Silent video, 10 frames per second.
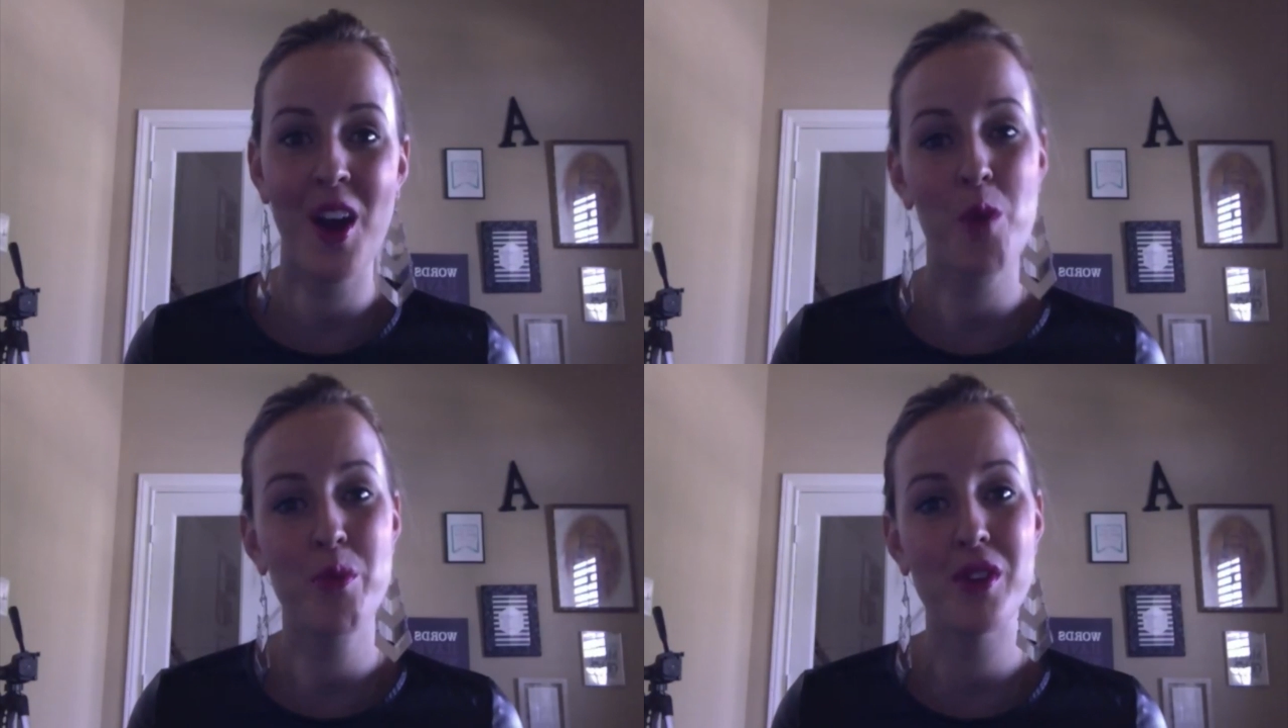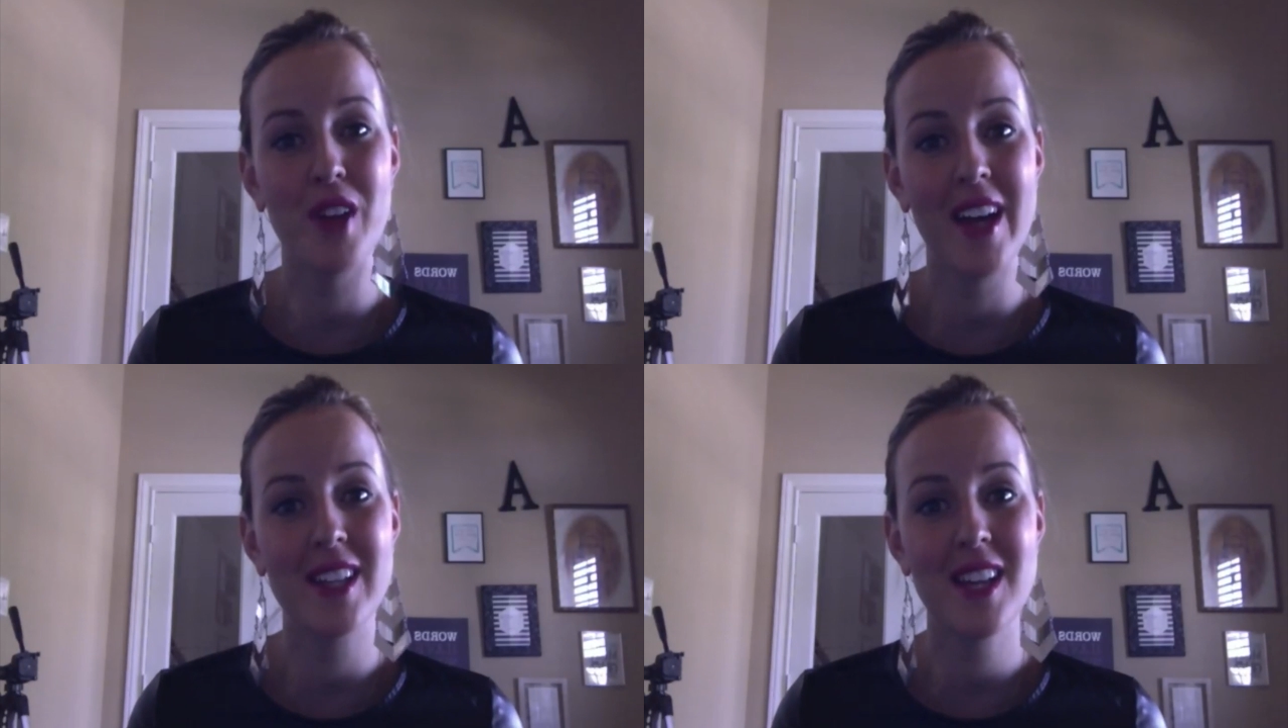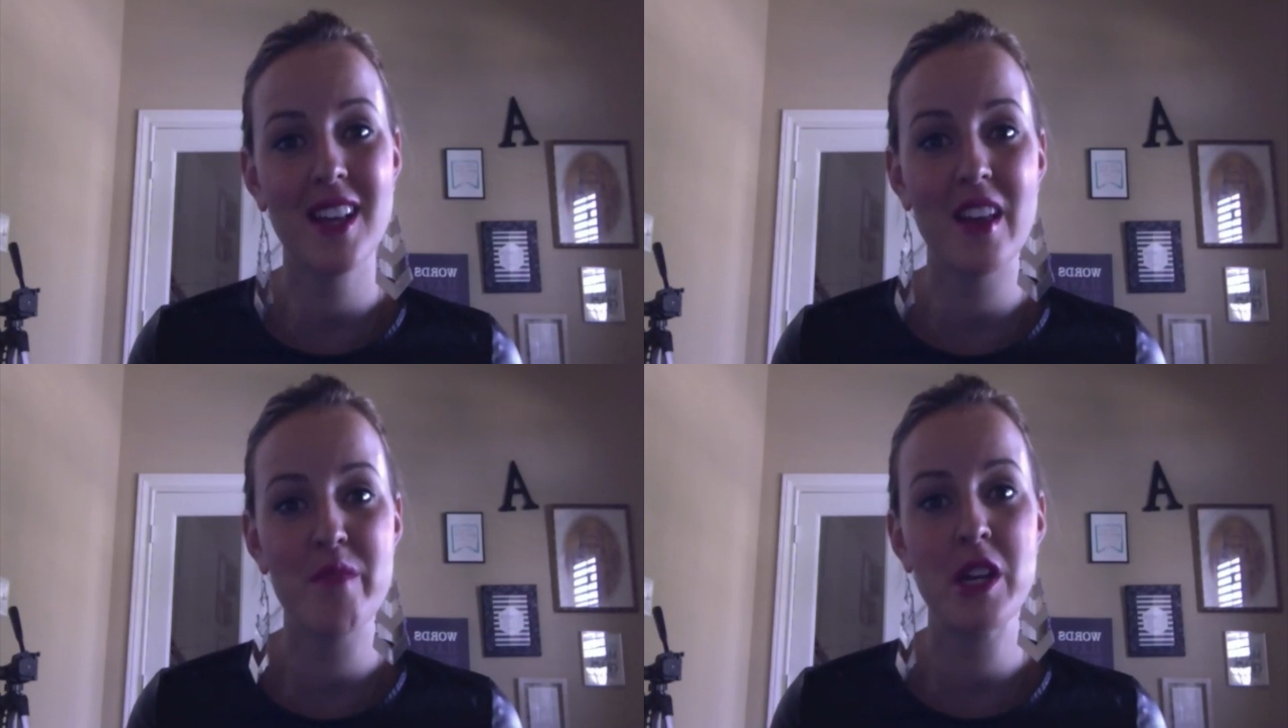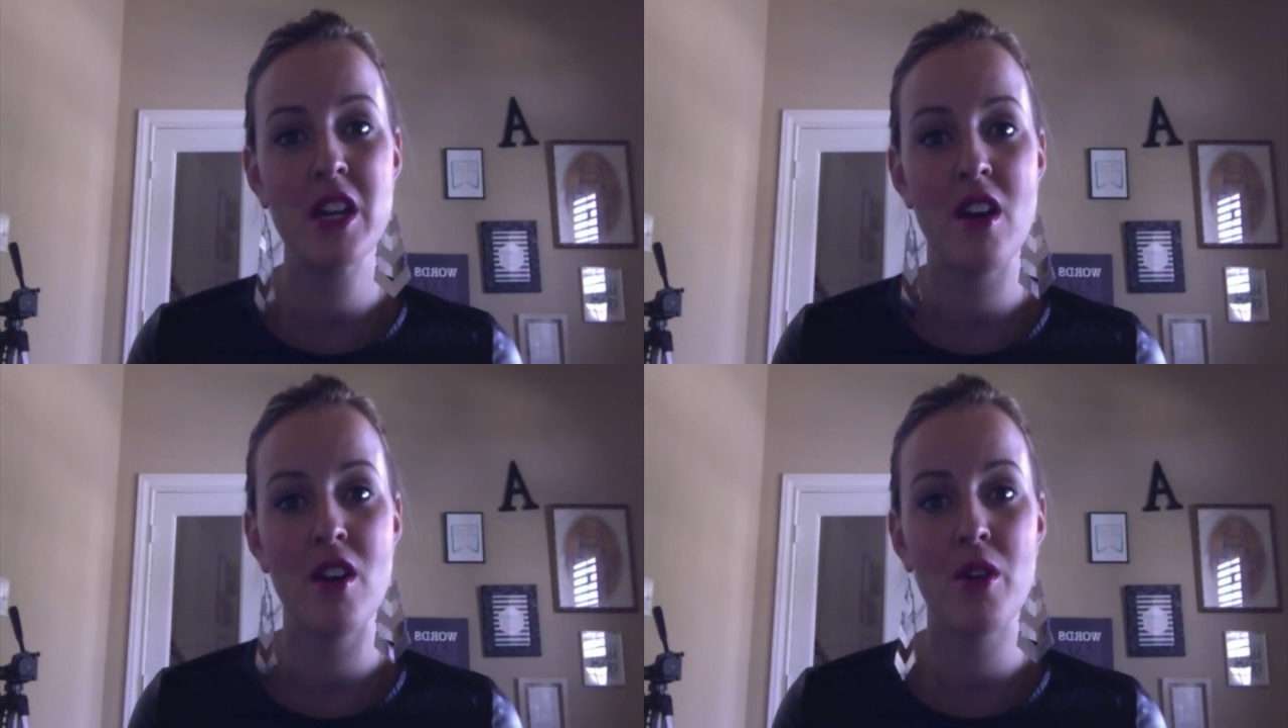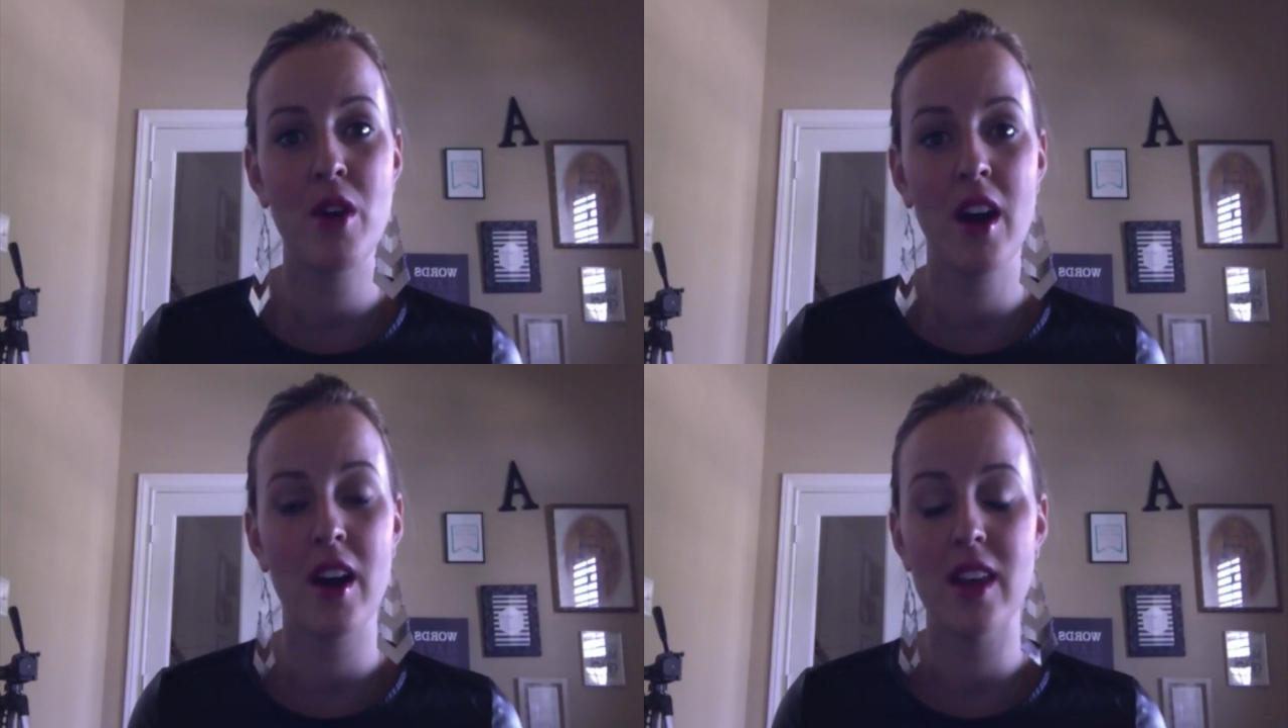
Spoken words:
I hope you liked it. Let me know